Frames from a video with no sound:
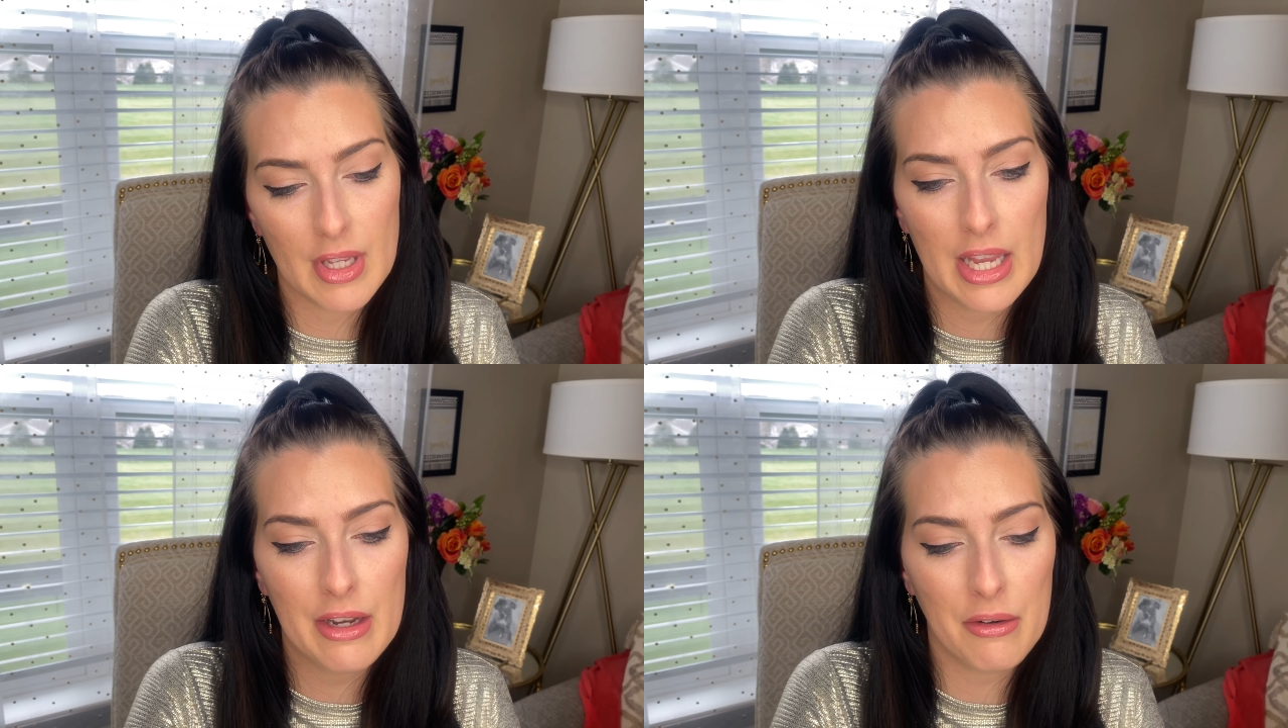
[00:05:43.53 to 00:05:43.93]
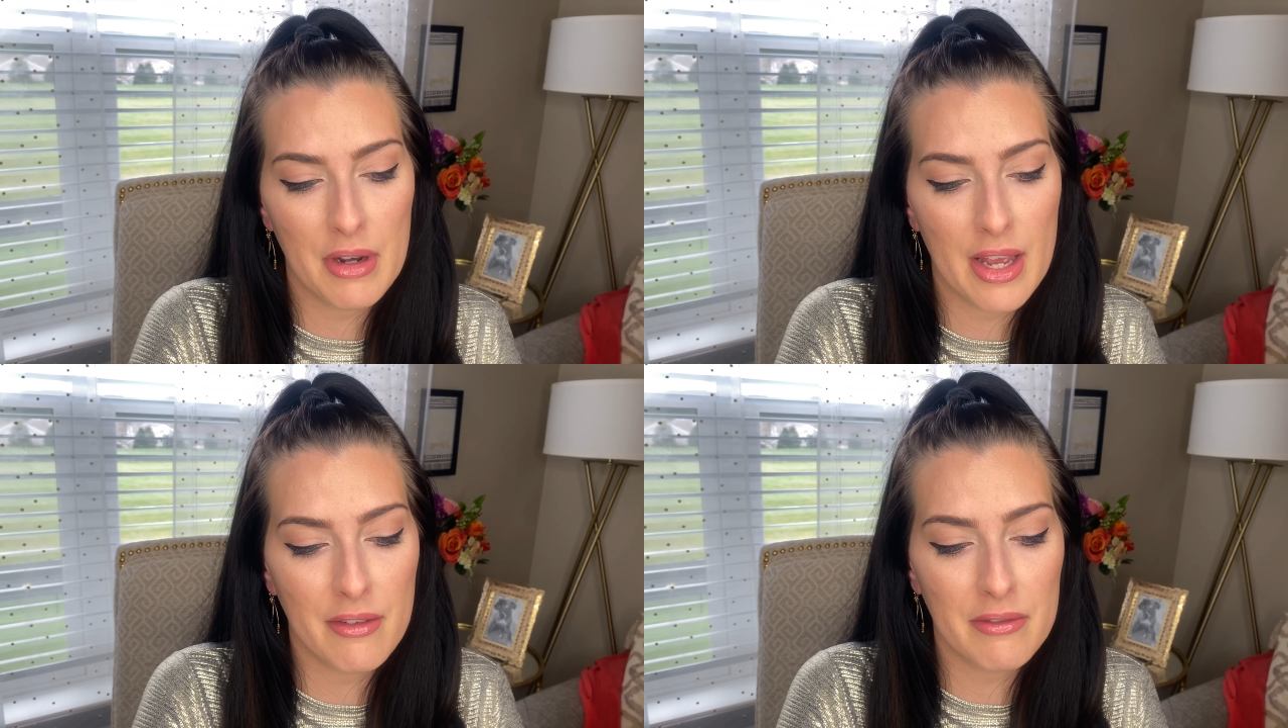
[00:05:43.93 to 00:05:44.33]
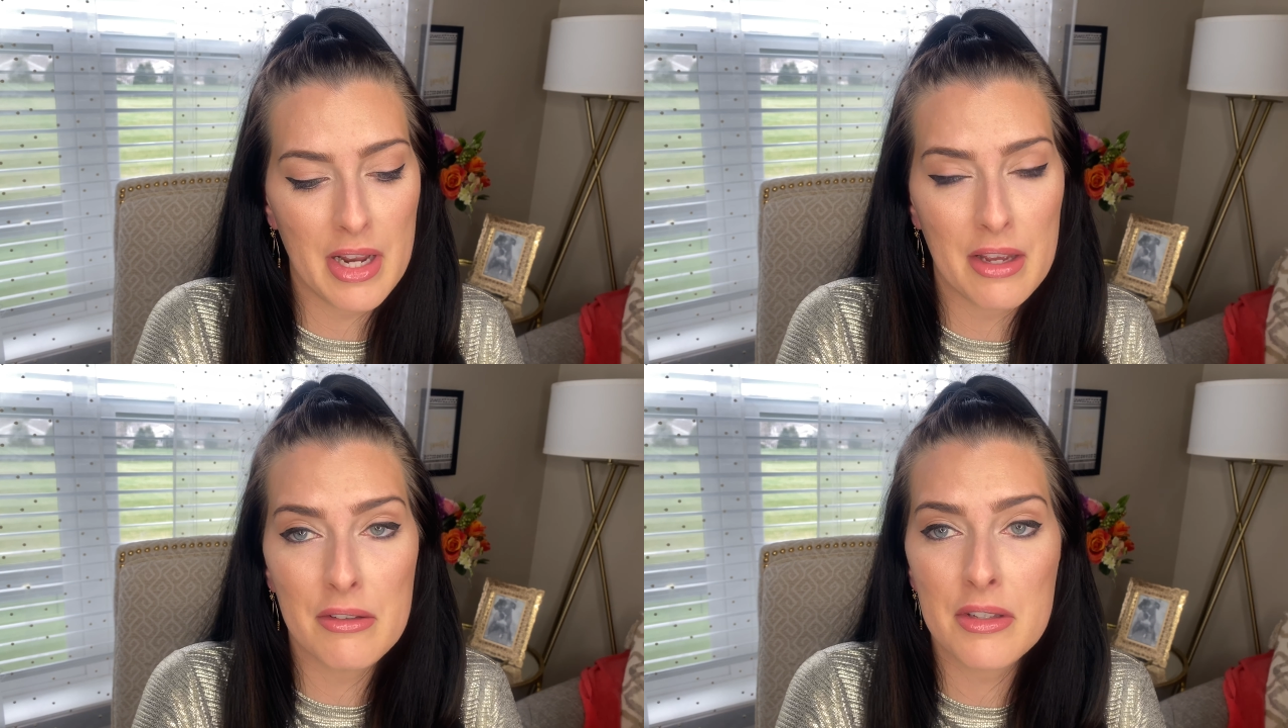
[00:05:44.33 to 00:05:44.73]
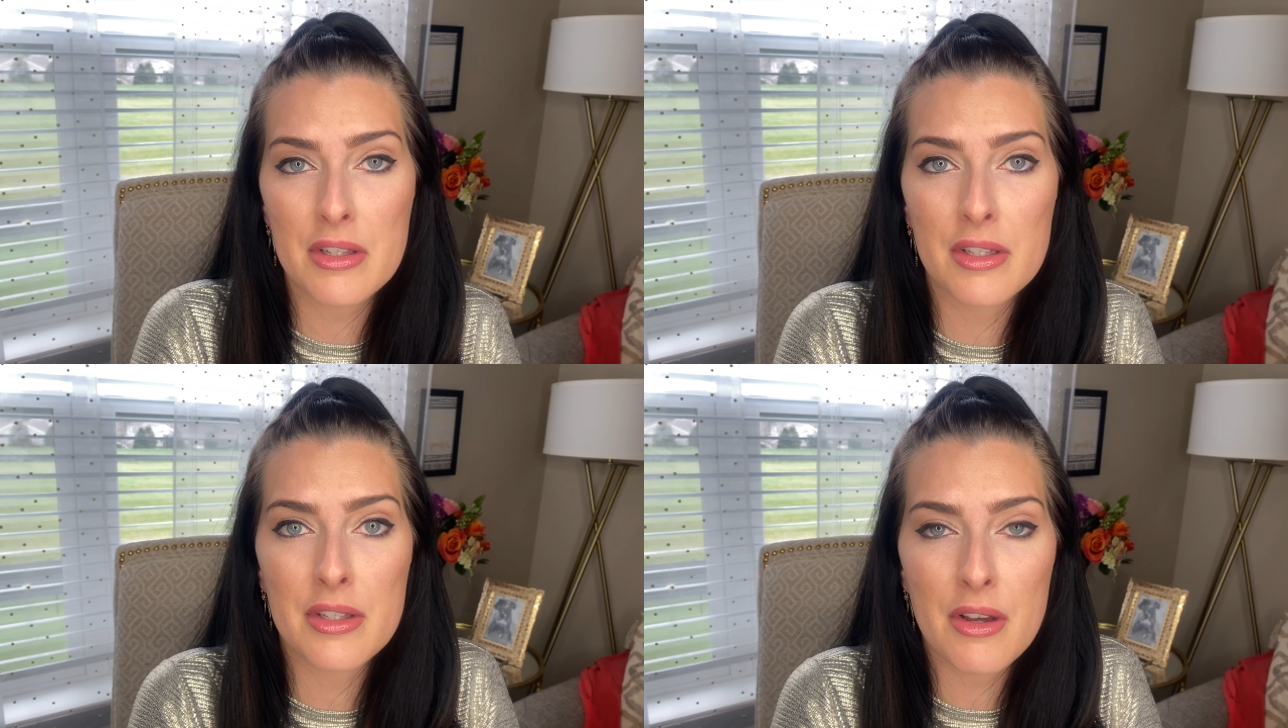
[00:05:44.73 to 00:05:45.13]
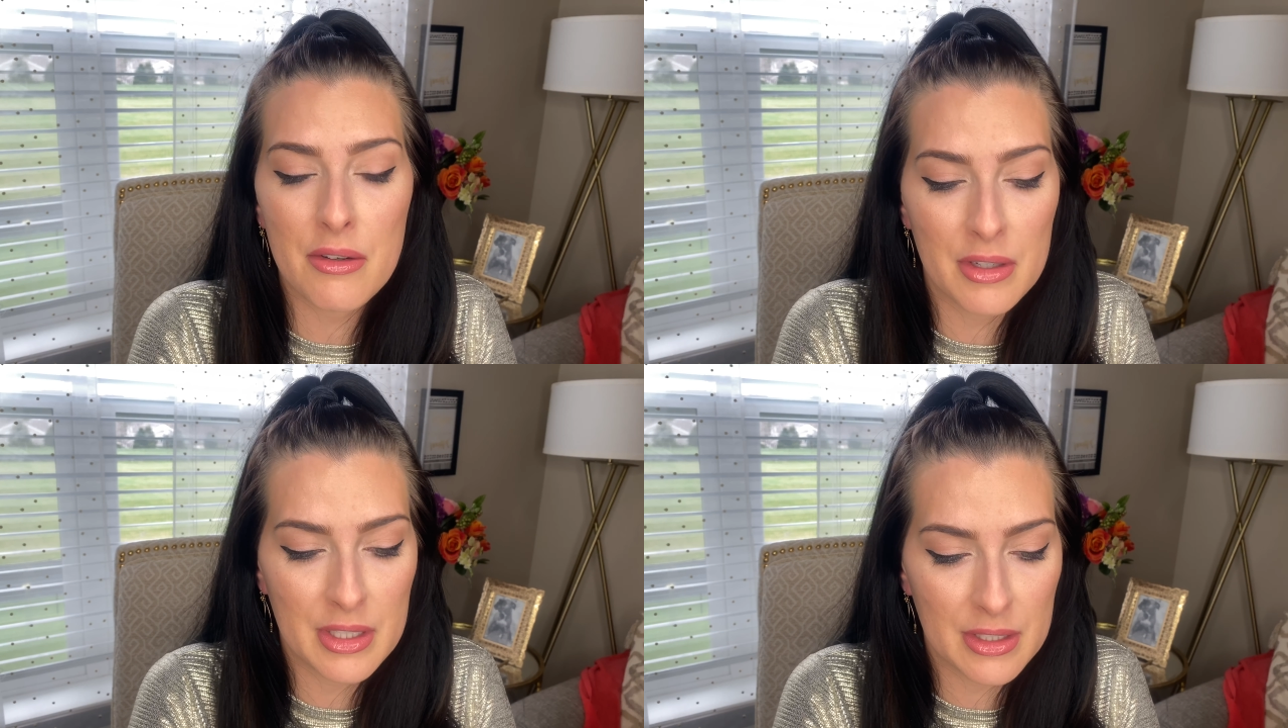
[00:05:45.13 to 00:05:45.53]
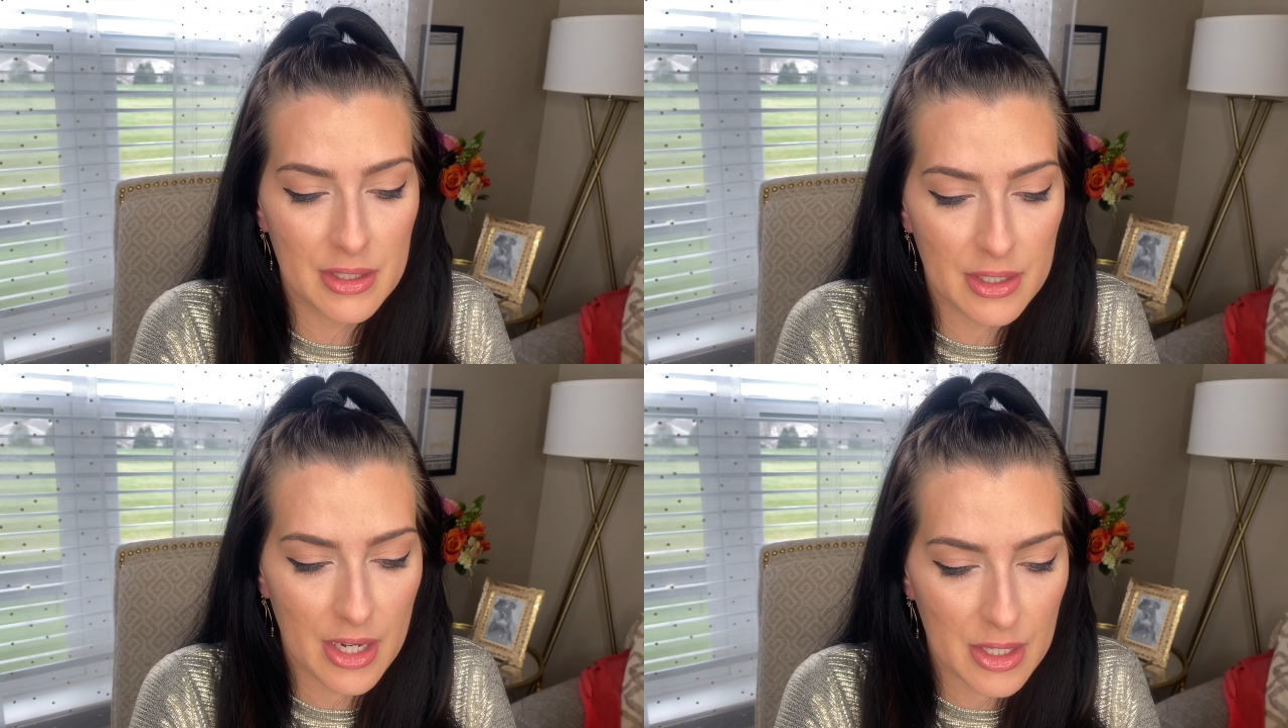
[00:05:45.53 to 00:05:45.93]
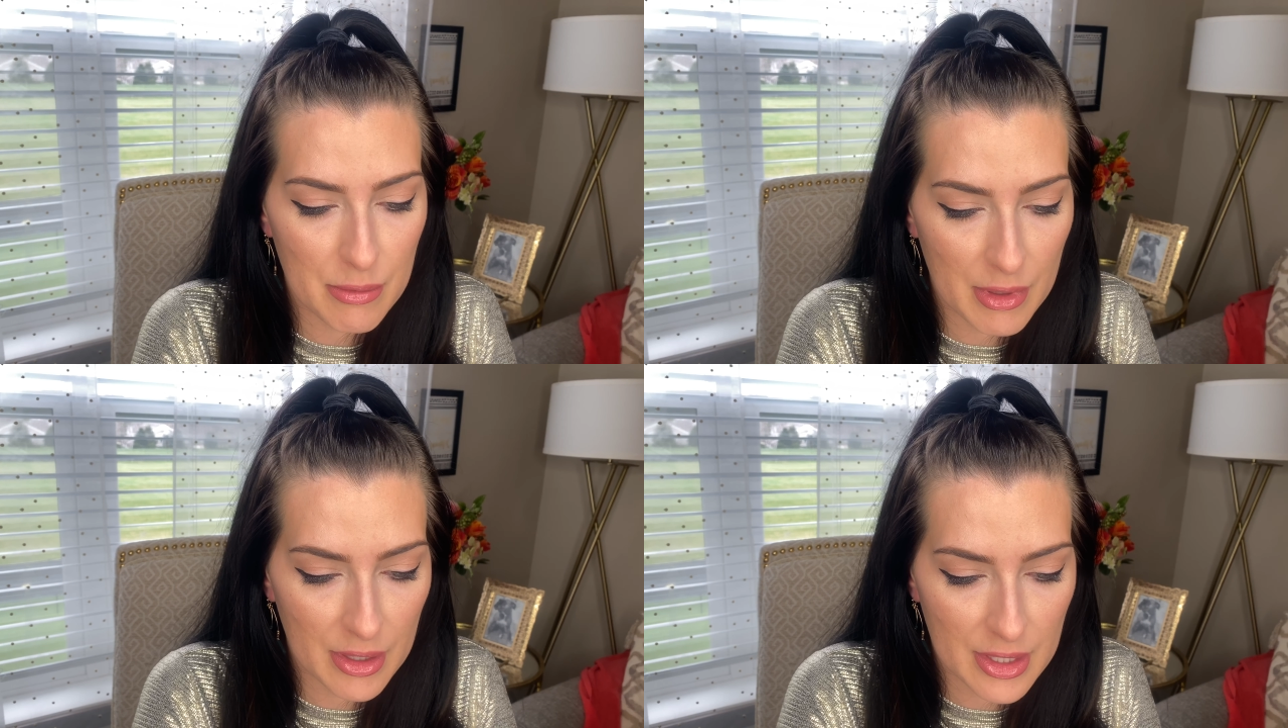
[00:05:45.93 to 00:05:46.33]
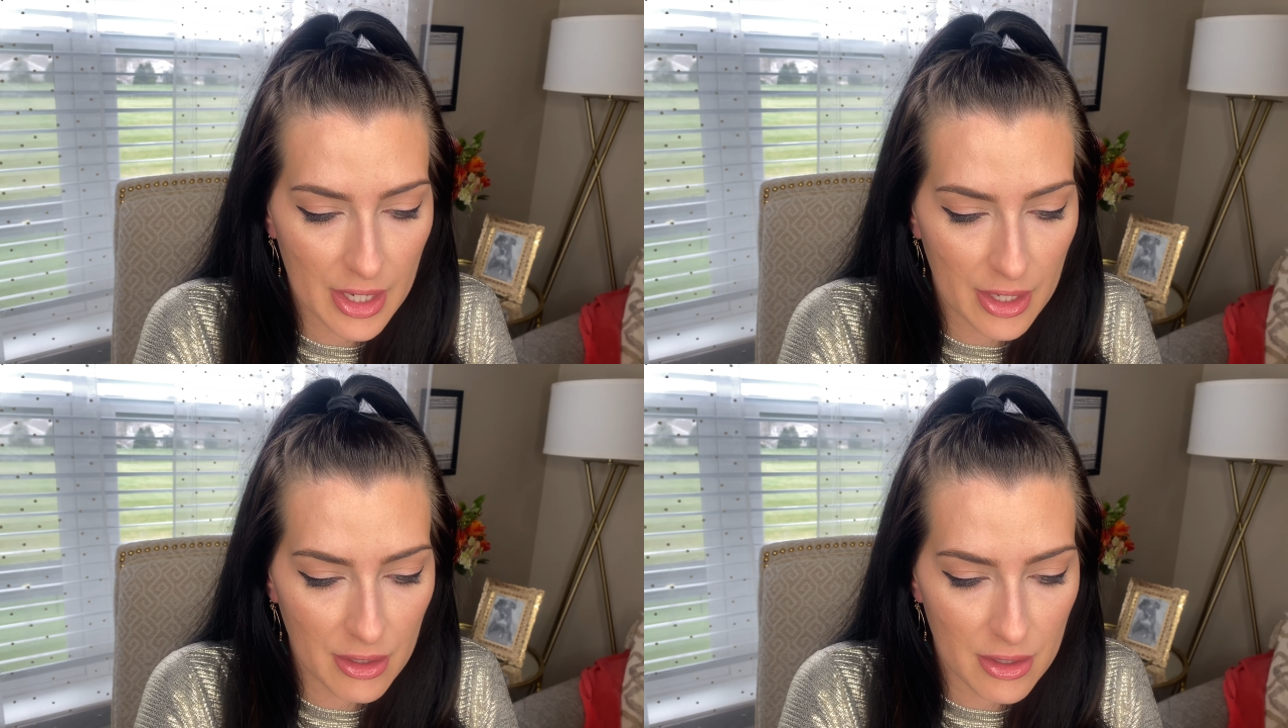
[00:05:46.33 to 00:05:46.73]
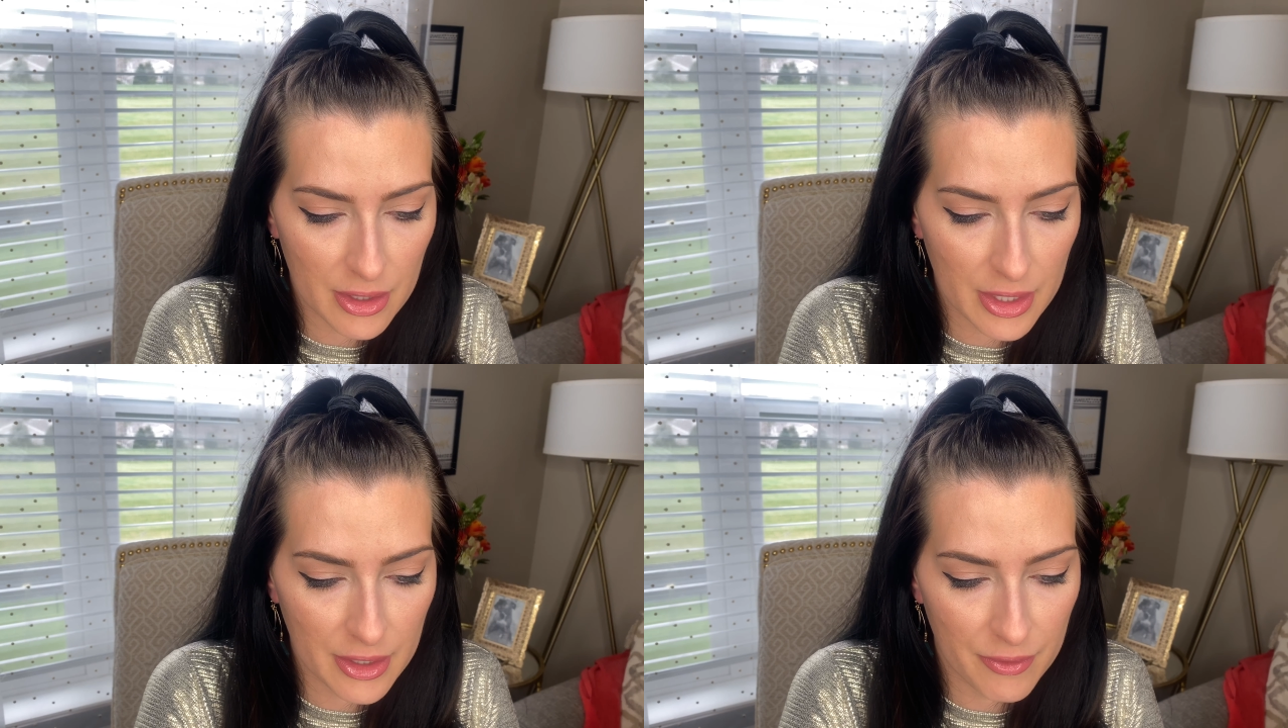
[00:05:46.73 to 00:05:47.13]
I don't have nails, so this takes me a second longer.